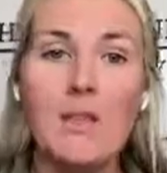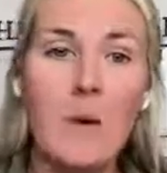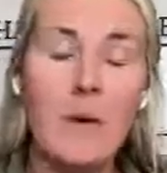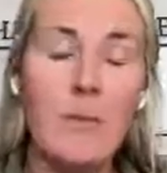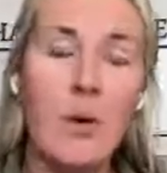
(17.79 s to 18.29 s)

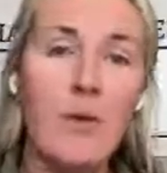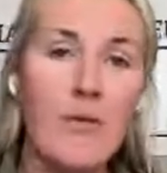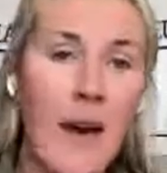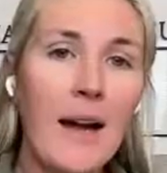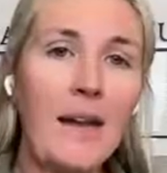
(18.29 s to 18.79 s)
So we
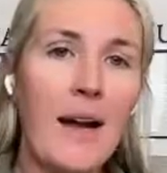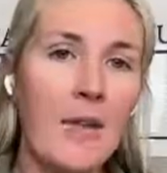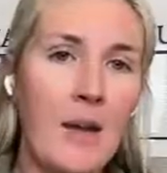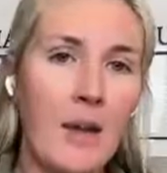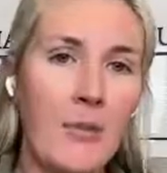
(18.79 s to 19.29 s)
provide
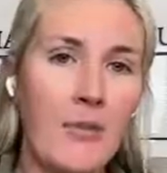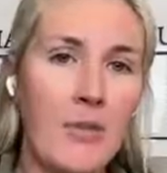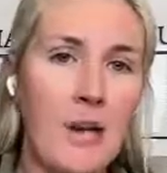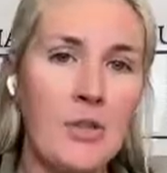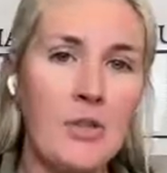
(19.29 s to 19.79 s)
healthcare
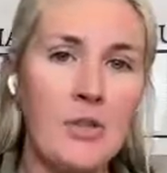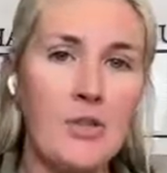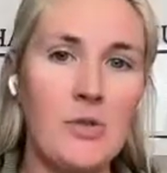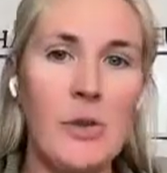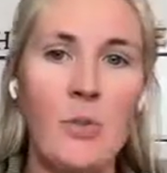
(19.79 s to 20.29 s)

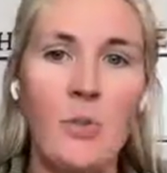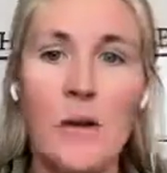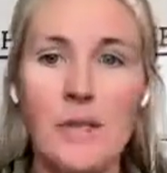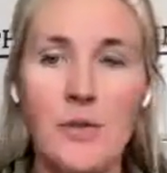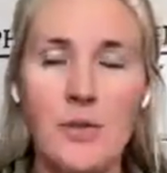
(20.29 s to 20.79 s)
professionals with
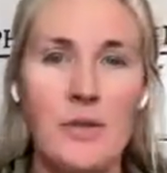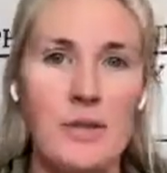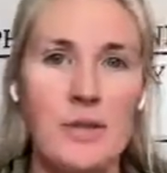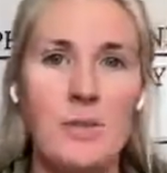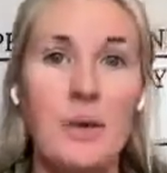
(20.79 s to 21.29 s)

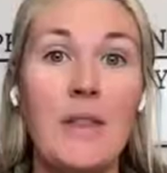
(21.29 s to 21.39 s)
resources,